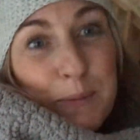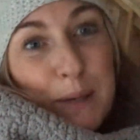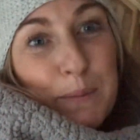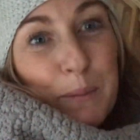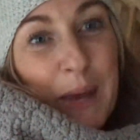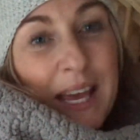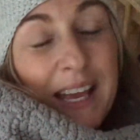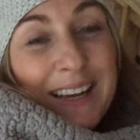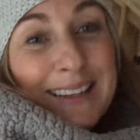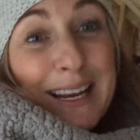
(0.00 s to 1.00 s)
people
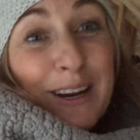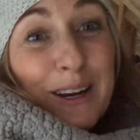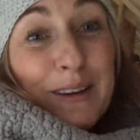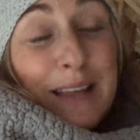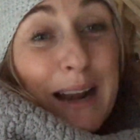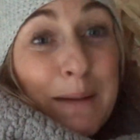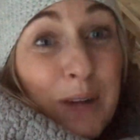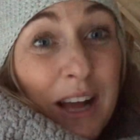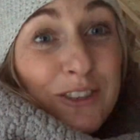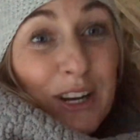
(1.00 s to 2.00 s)
paid that I'm
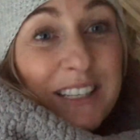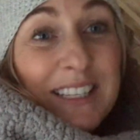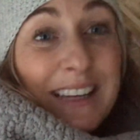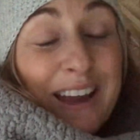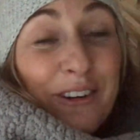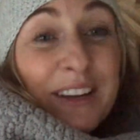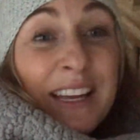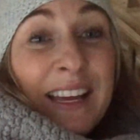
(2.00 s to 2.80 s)
contracting out,